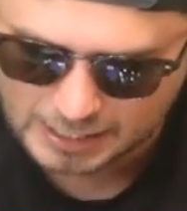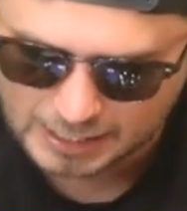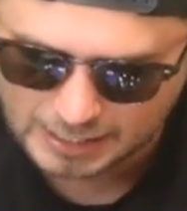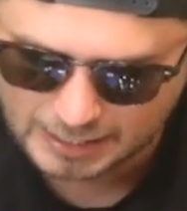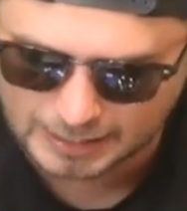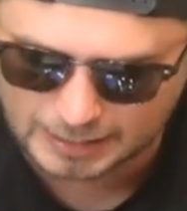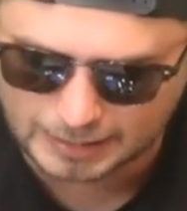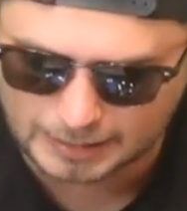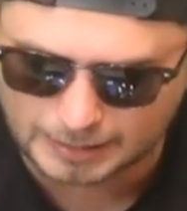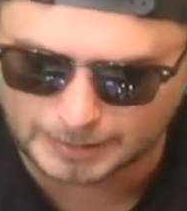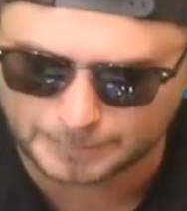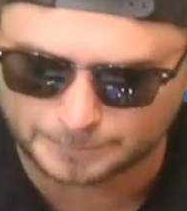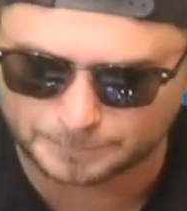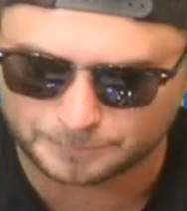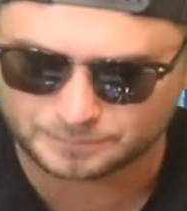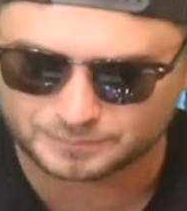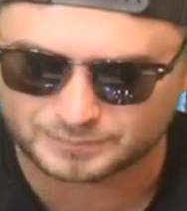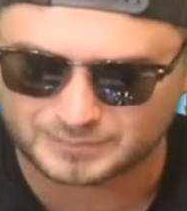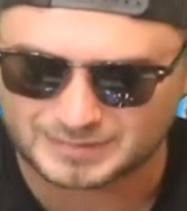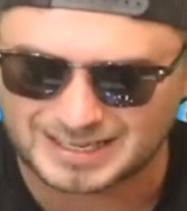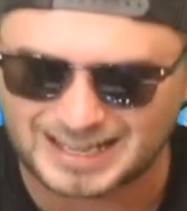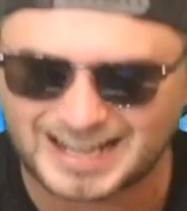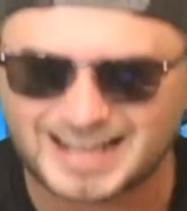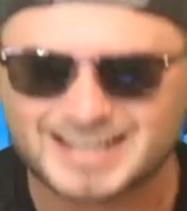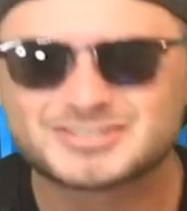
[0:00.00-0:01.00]
Um,
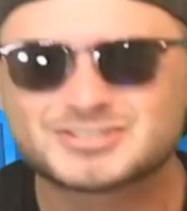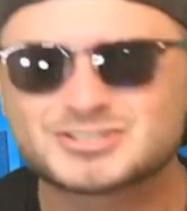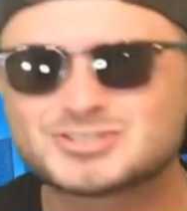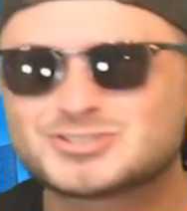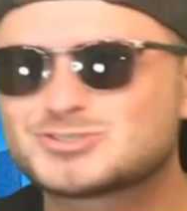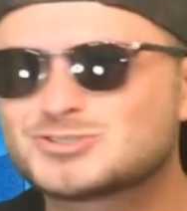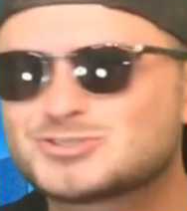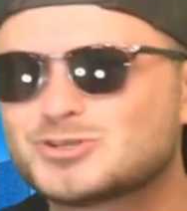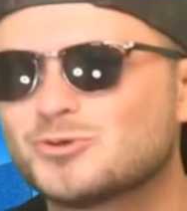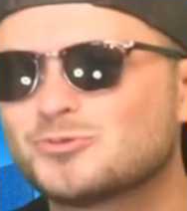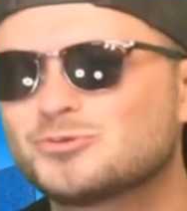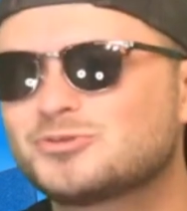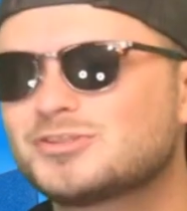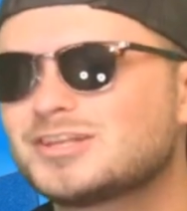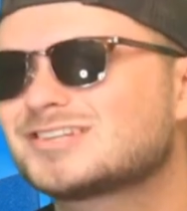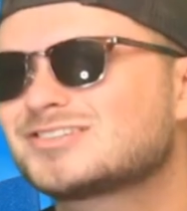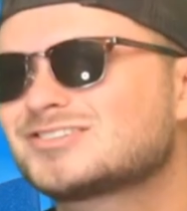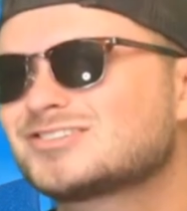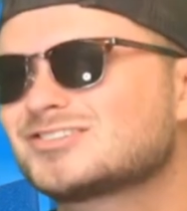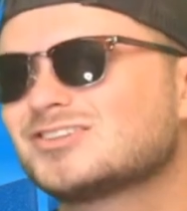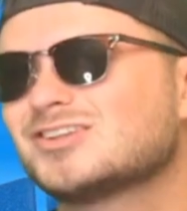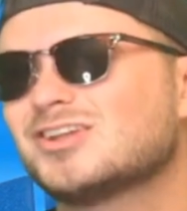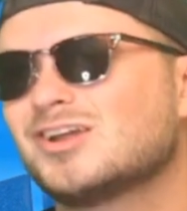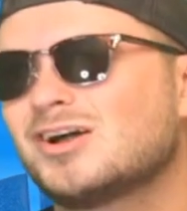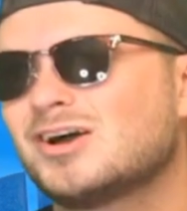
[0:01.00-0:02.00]
I just don't think
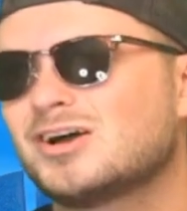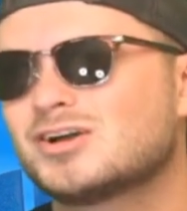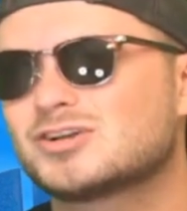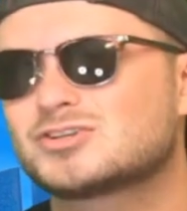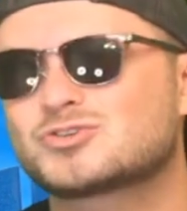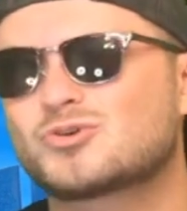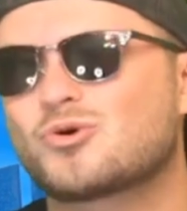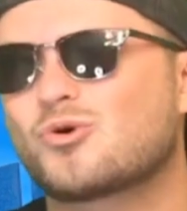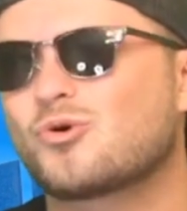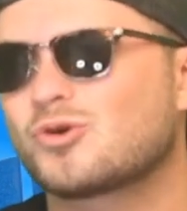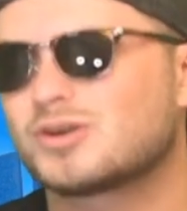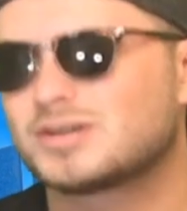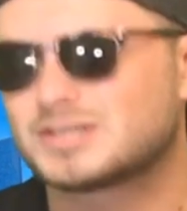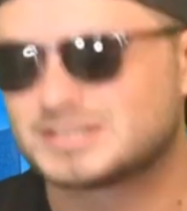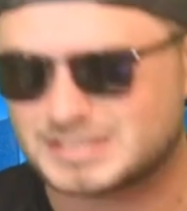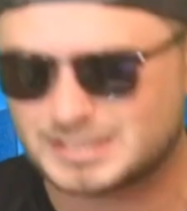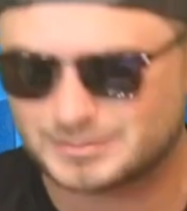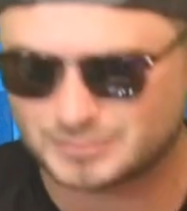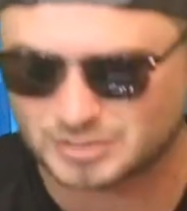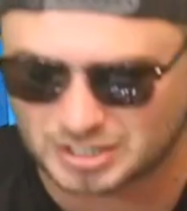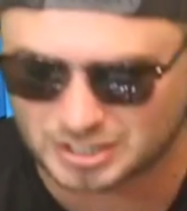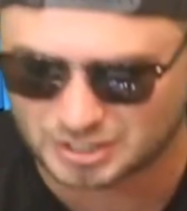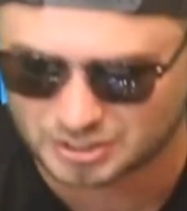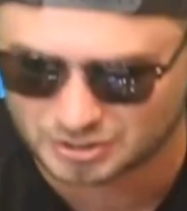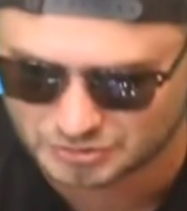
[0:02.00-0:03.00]
Slugs or
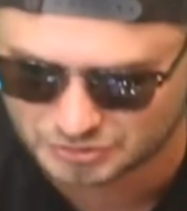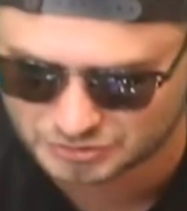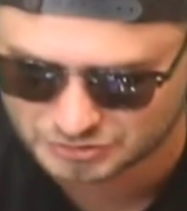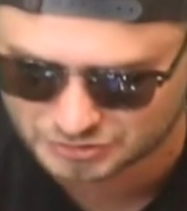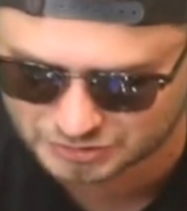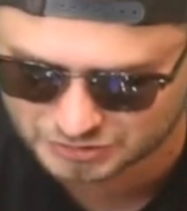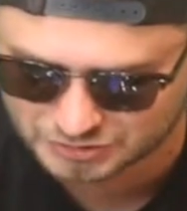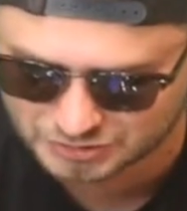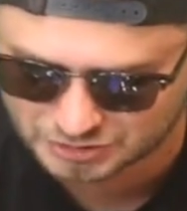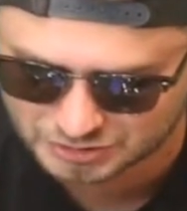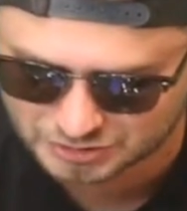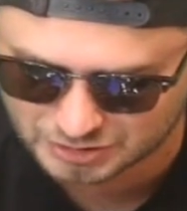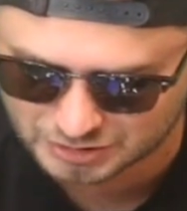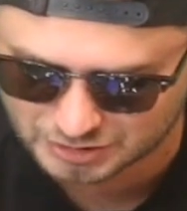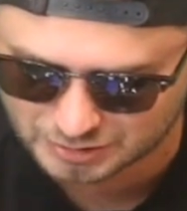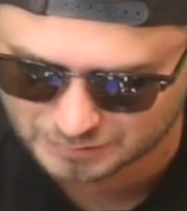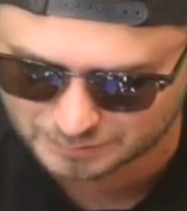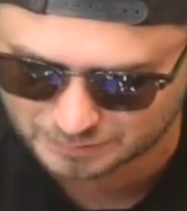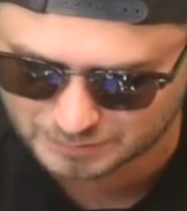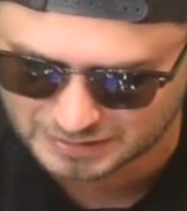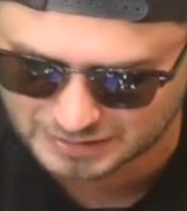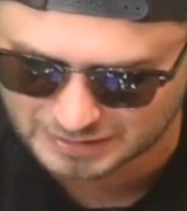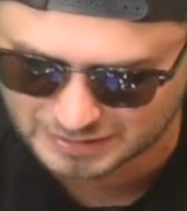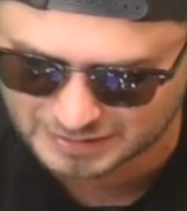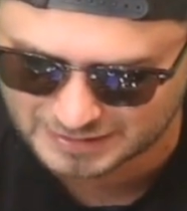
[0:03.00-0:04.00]
Demonologist is just going to
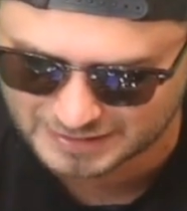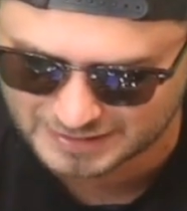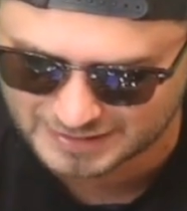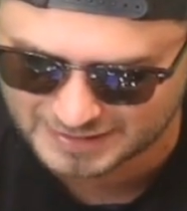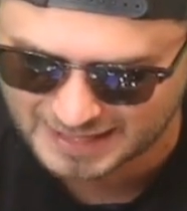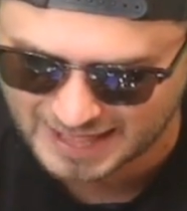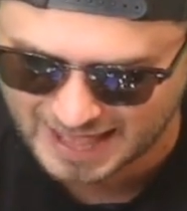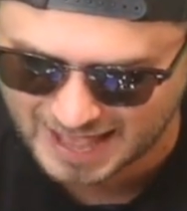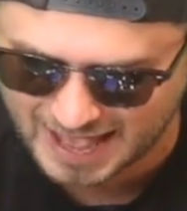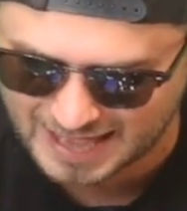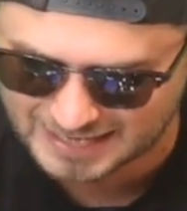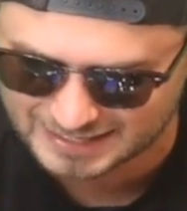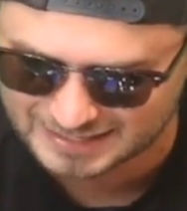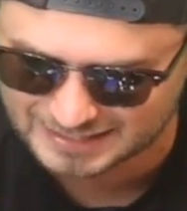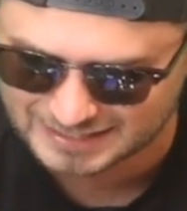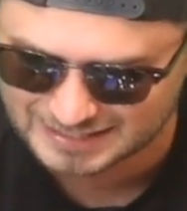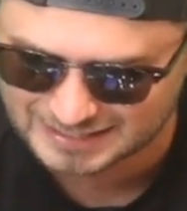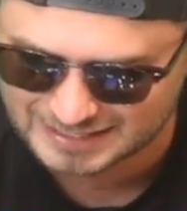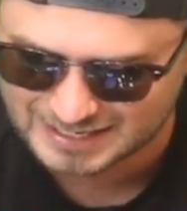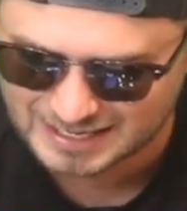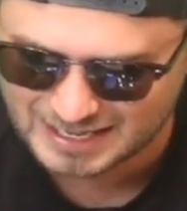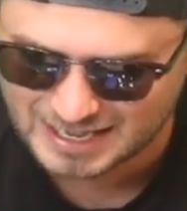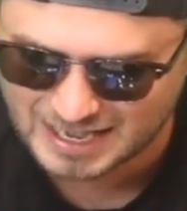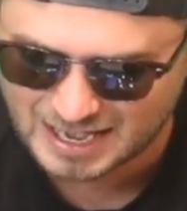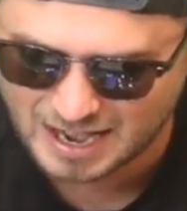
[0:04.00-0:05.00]
be that
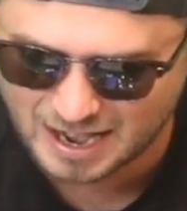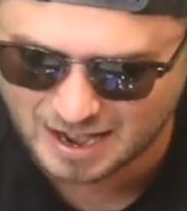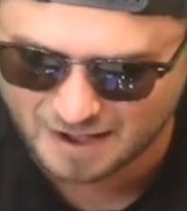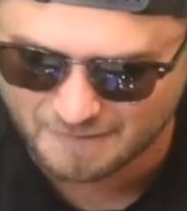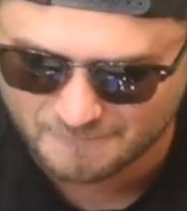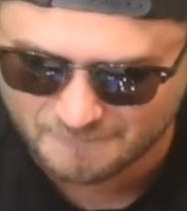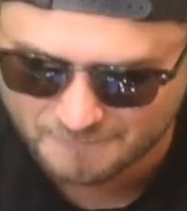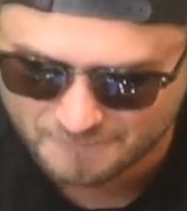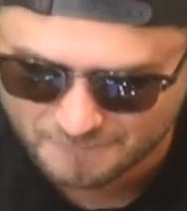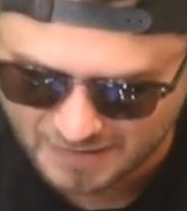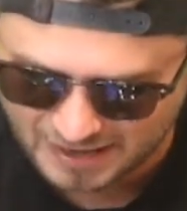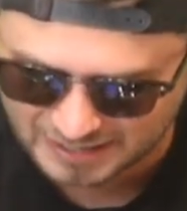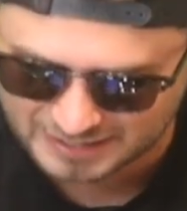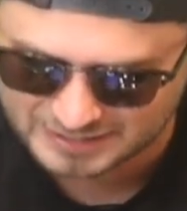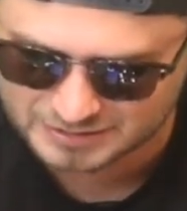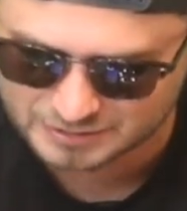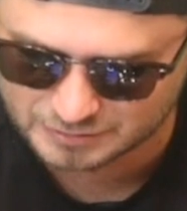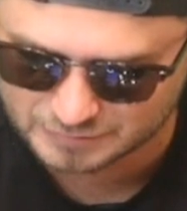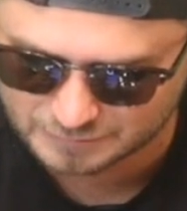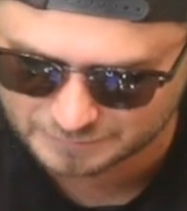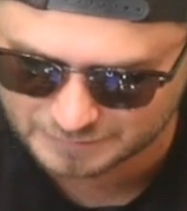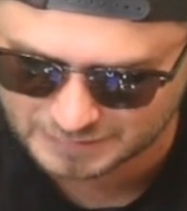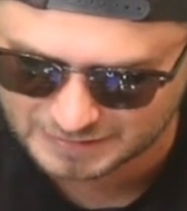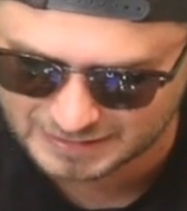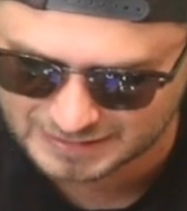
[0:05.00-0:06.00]

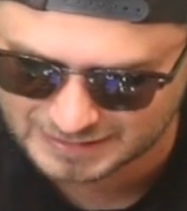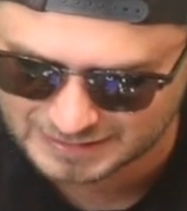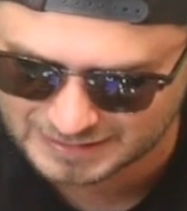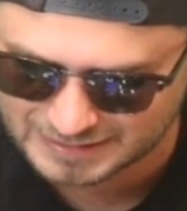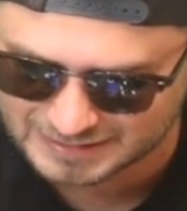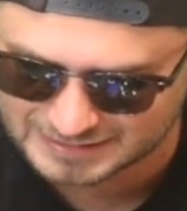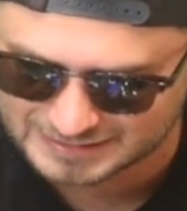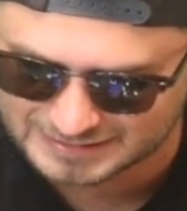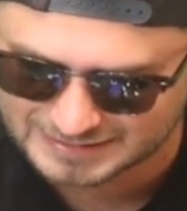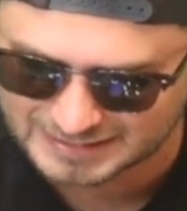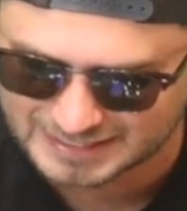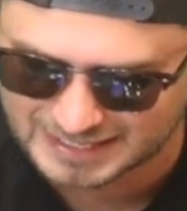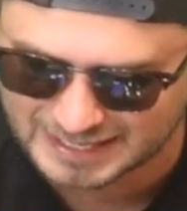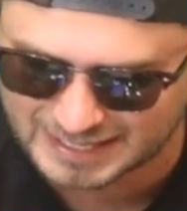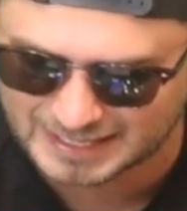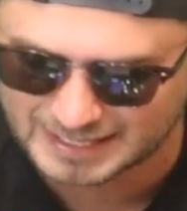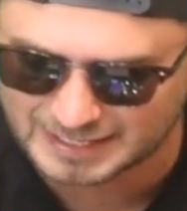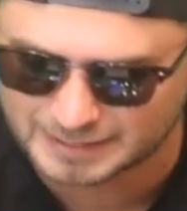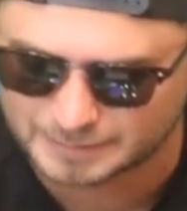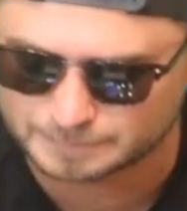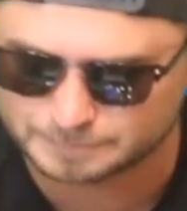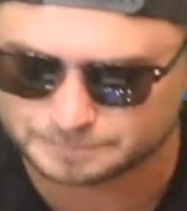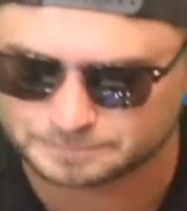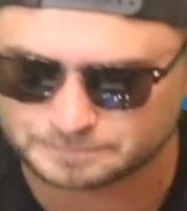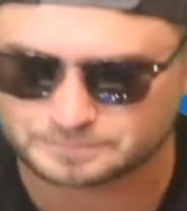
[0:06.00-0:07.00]
effective in this
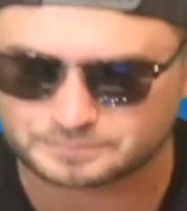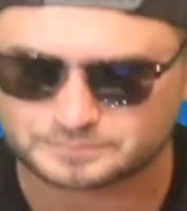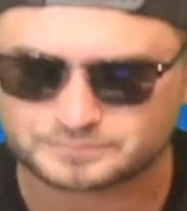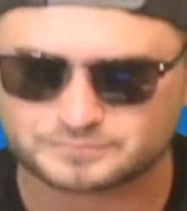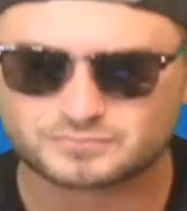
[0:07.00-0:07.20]
game